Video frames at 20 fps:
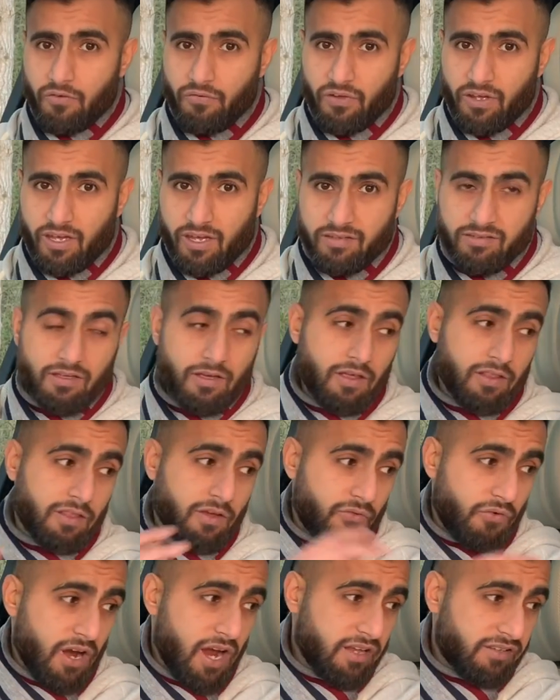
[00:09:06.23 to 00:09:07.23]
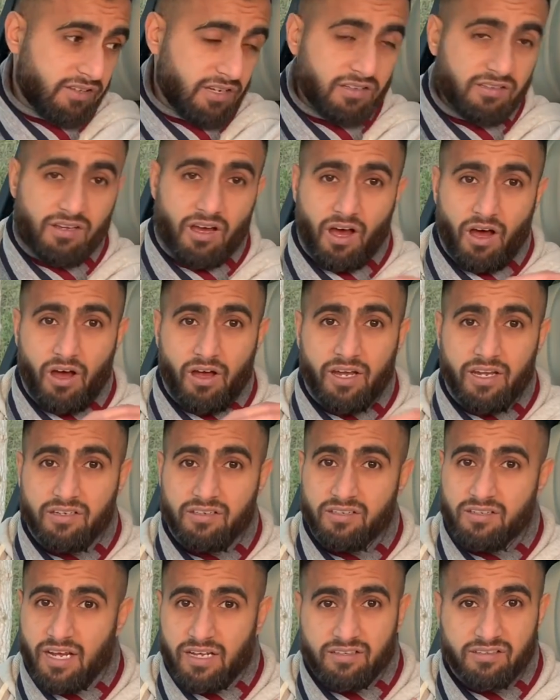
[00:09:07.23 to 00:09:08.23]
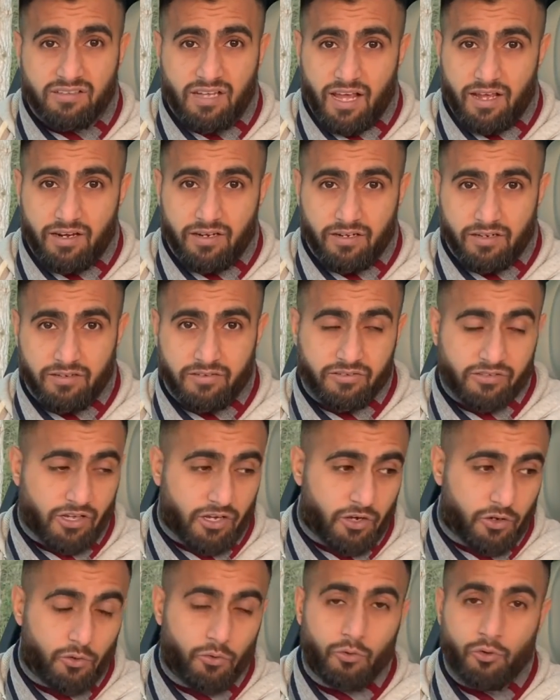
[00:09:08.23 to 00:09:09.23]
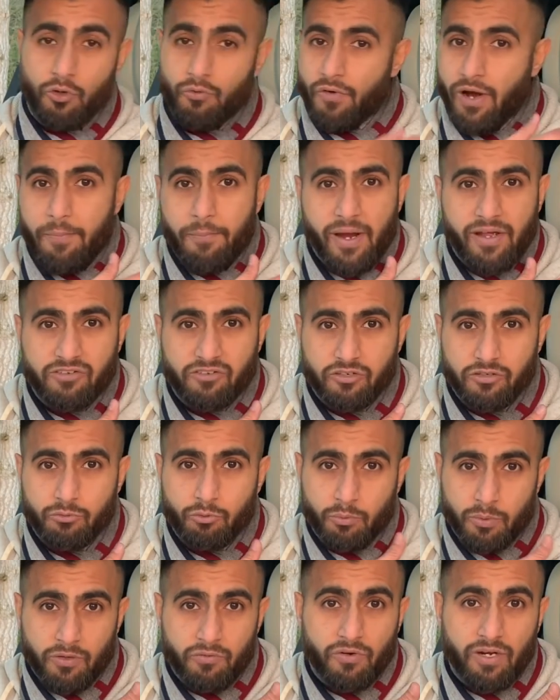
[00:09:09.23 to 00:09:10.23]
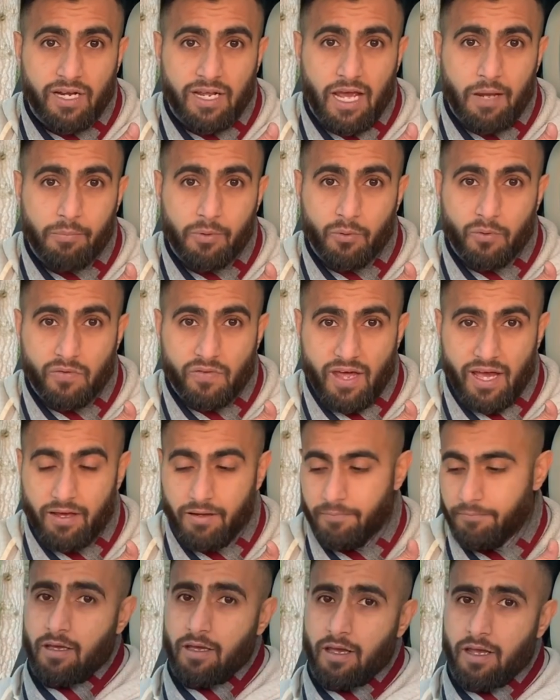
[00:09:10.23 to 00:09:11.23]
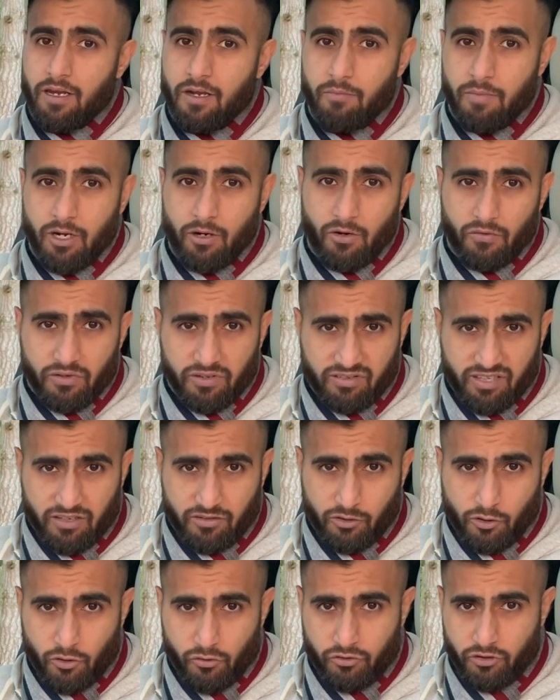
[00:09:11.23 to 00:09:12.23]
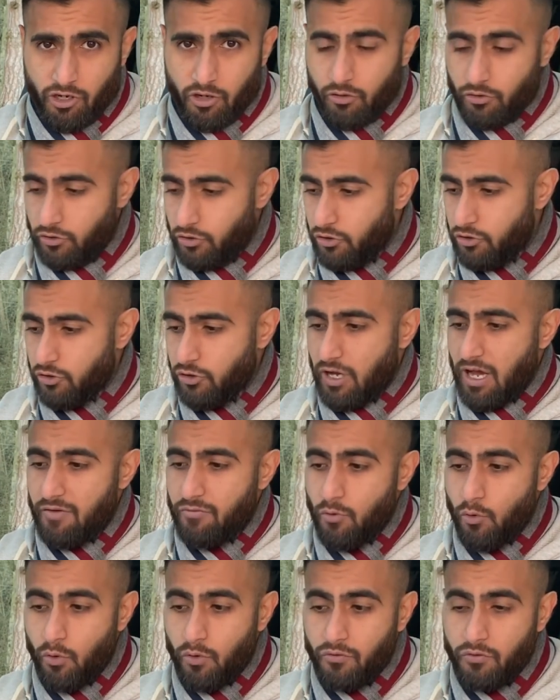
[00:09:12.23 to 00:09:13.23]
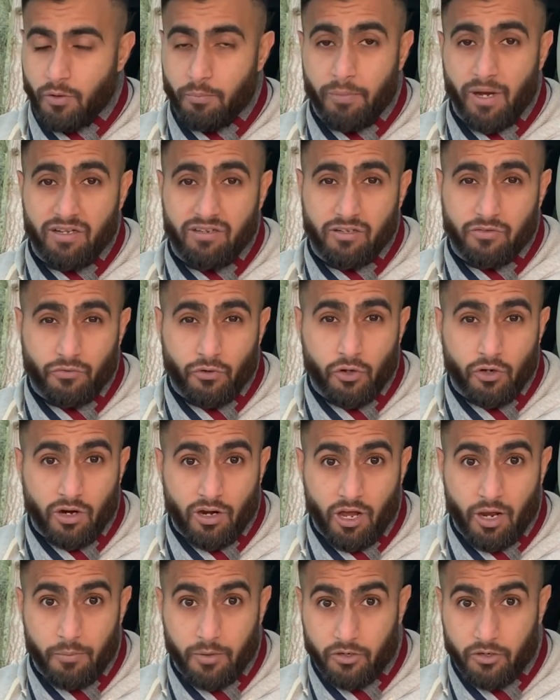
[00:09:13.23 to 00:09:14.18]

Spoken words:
thing is the rear seats are heated as standard, so your rear passengers will be really happy with that. In the middle of the center console, you do have all of your buttons for your climate